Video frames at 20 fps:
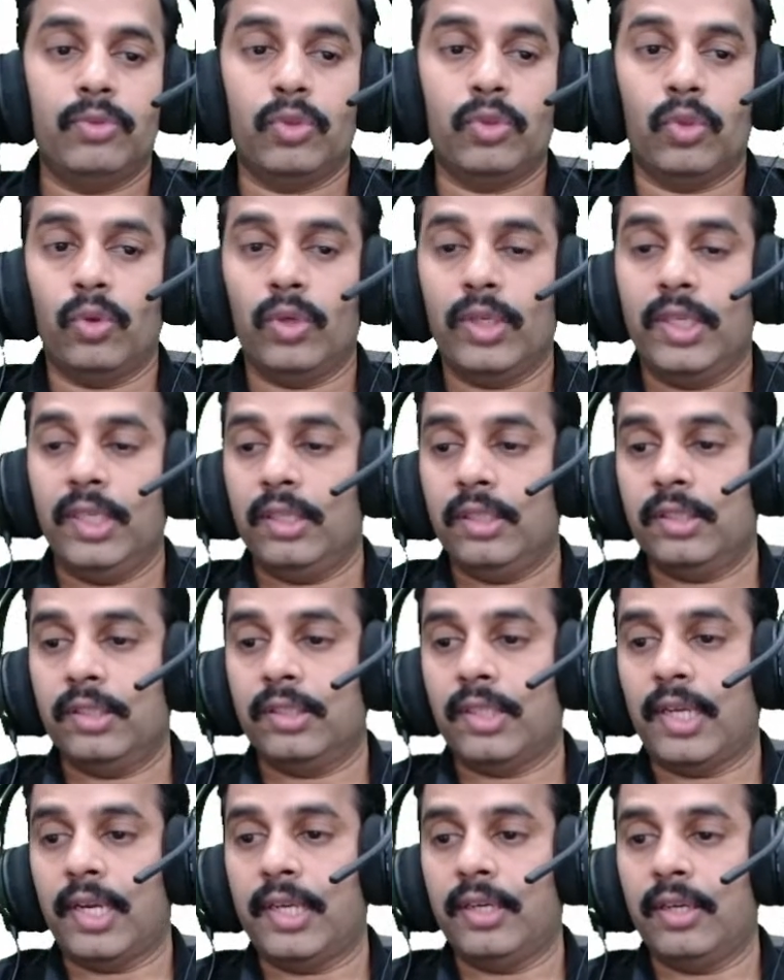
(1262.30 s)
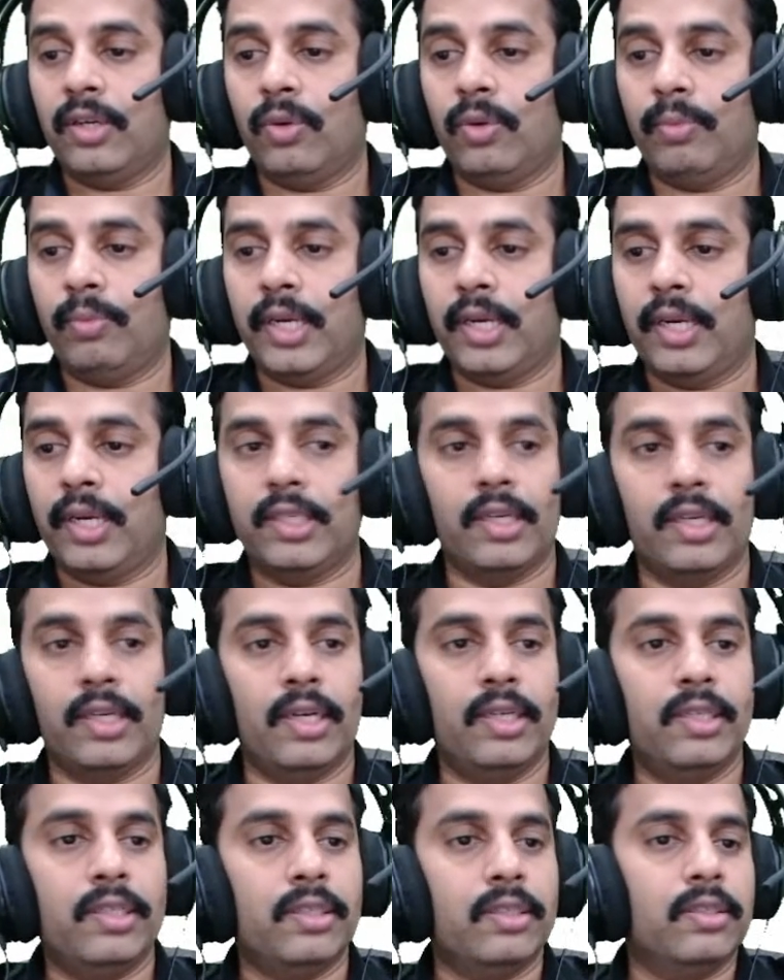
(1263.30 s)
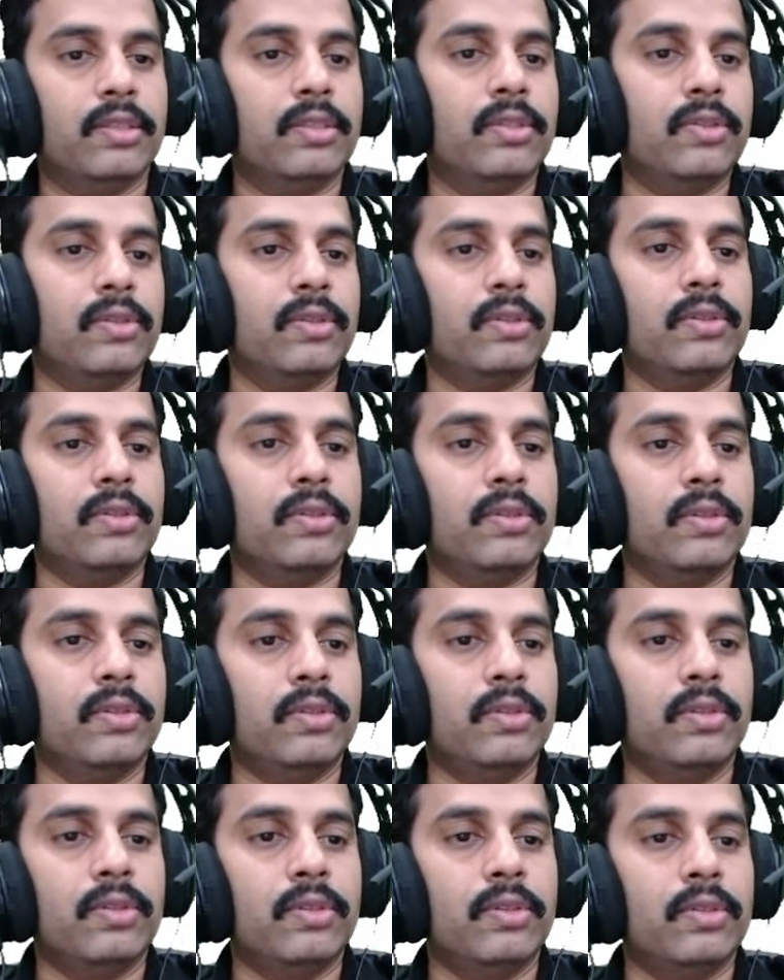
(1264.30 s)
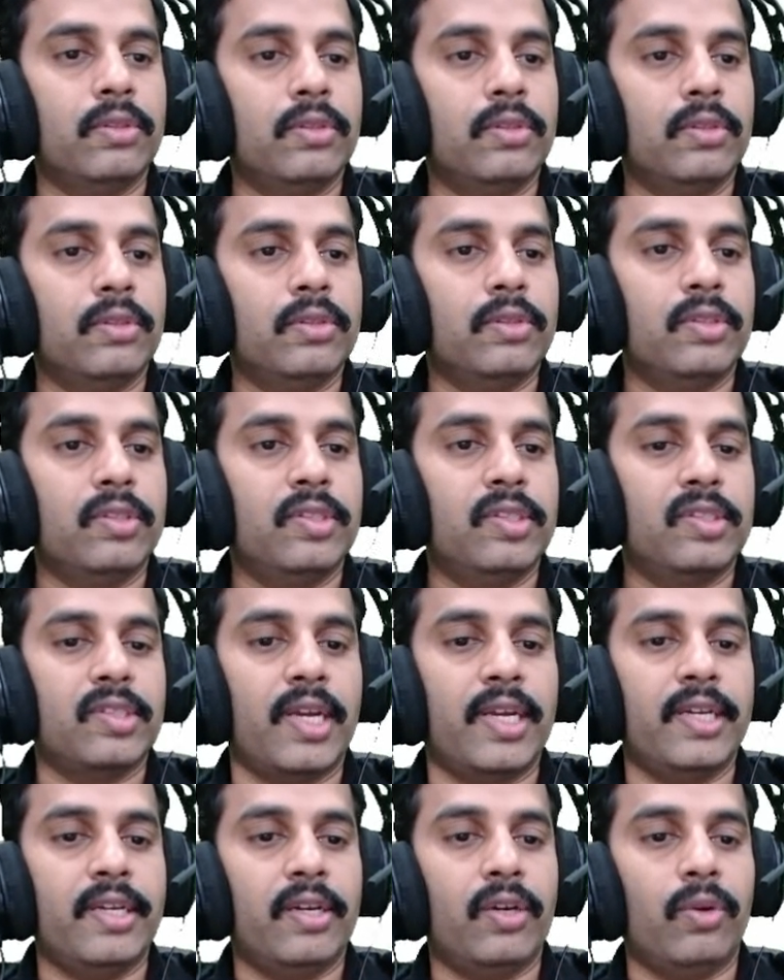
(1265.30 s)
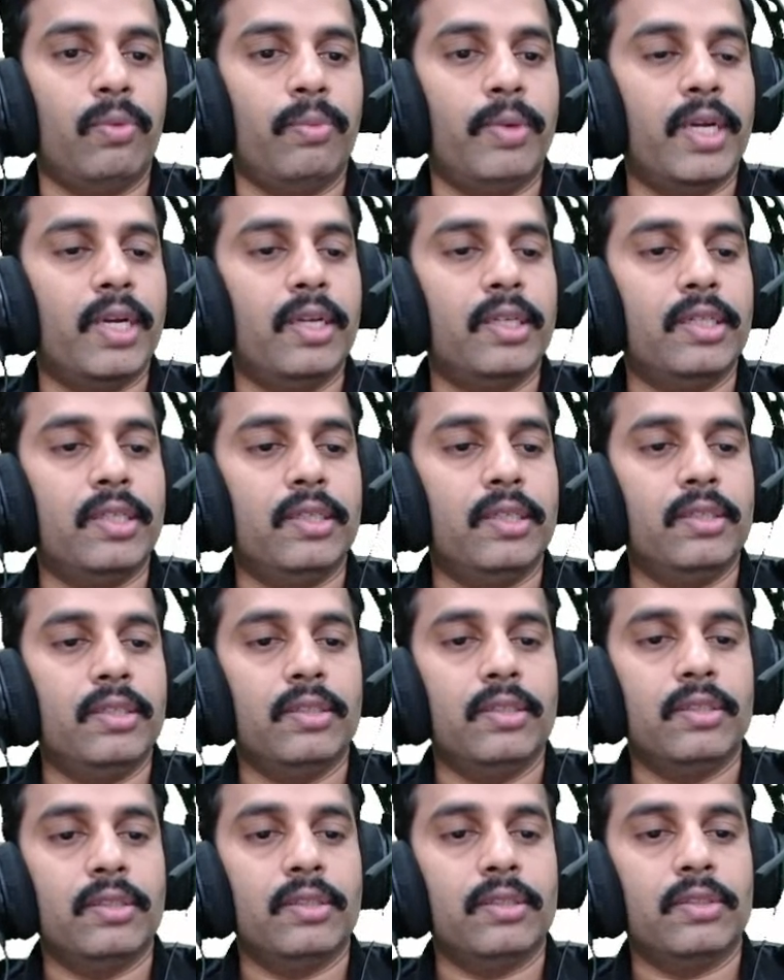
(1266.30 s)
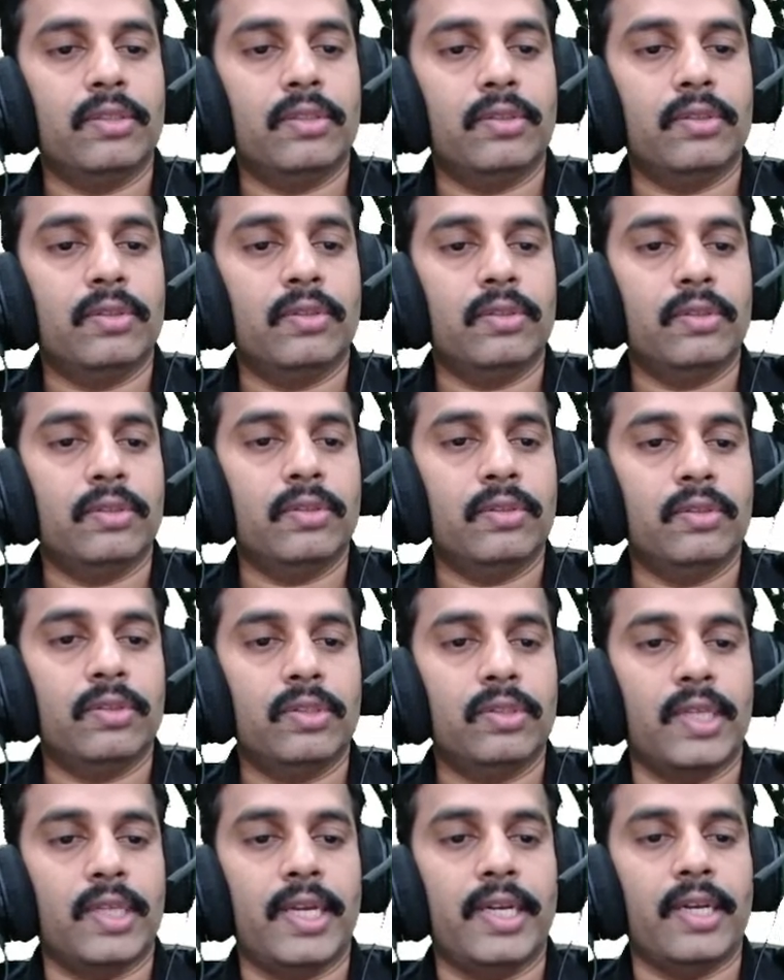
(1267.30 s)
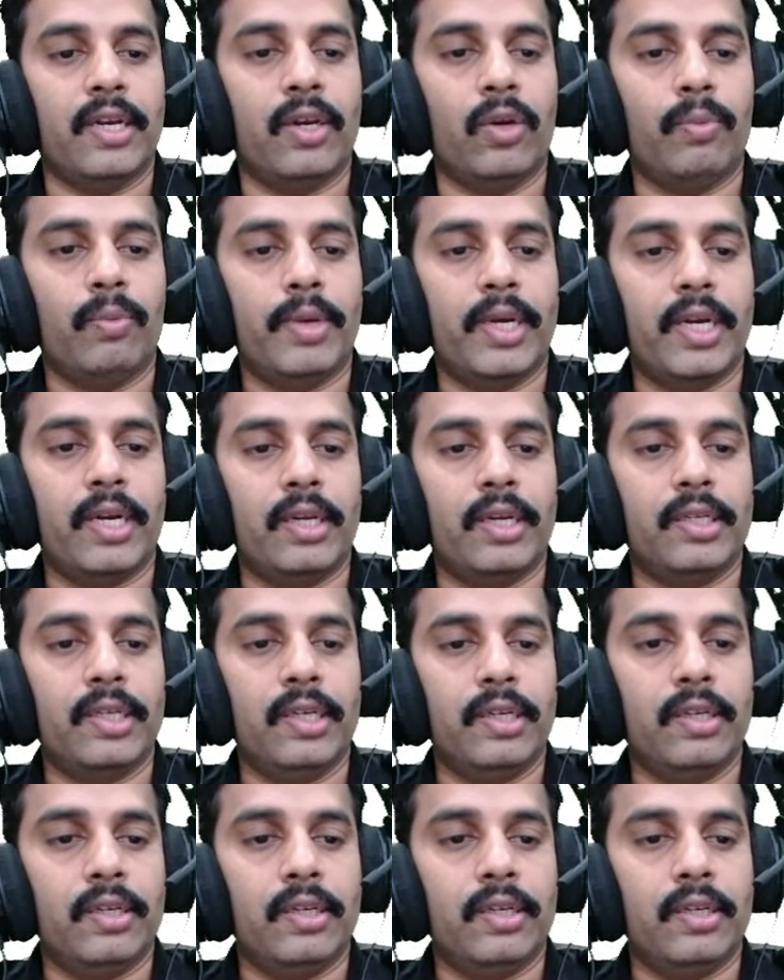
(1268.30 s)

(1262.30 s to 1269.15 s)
sorry, sin n omega t, right? So this is sin n omega t. So sin n omega t.